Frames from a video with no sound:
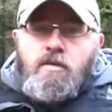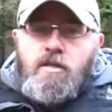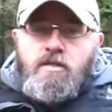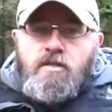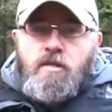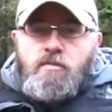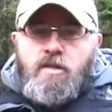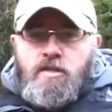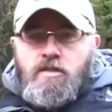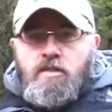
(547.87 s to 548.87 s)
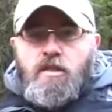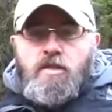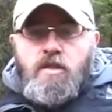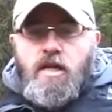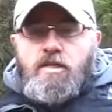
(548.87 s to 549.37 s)
It's the same size, a
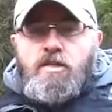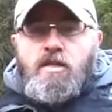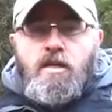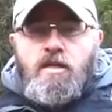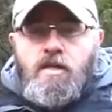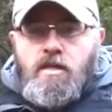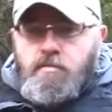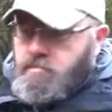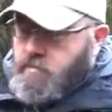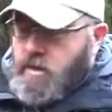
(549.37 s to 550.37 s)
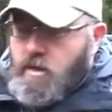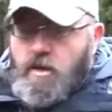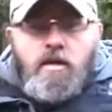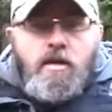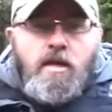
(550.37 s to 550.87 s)
size large, and
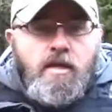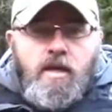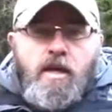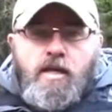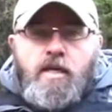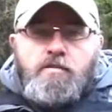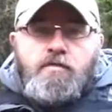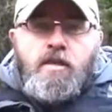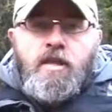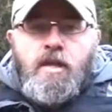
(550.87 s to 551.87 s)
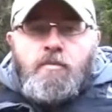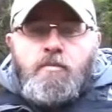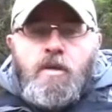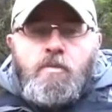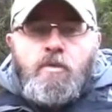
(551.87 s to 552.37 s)
yeah, I can't feel that
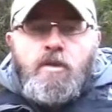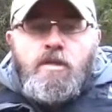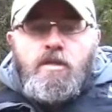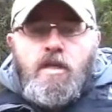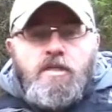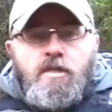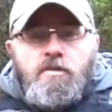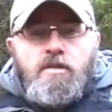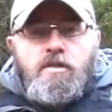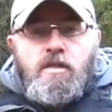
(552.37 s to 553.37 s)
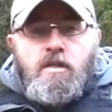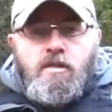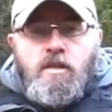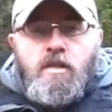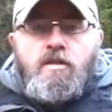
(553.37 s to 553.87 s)
I'm wearing the Arcteryx
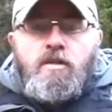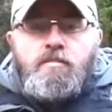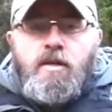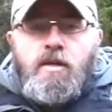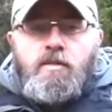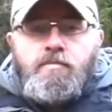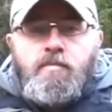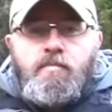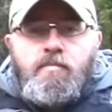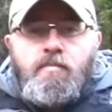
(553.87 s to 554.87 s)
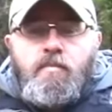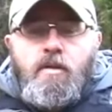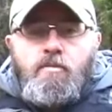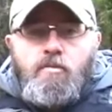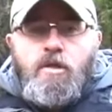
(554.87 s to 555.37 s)
underneath.
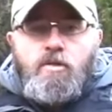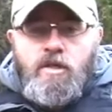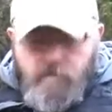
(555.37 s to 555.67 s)
Really great.